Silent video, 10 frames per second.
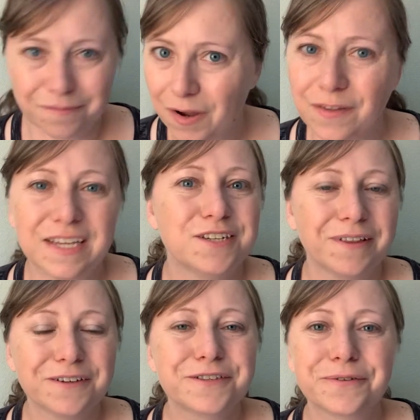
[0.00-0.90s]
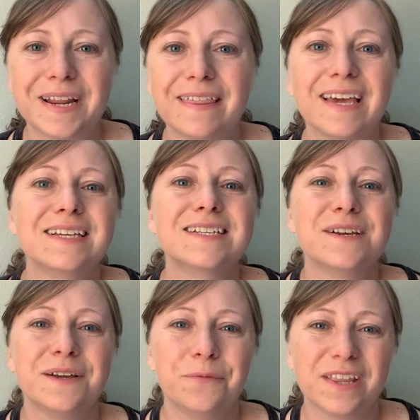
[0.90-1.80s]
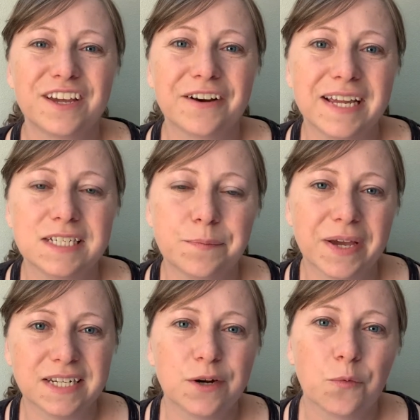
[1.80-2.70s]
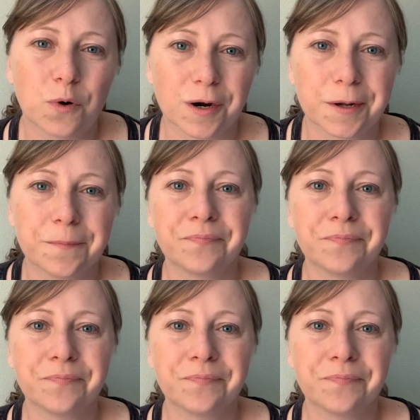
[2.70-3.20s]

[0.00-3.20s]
Are they doing those 3 things with their independent work?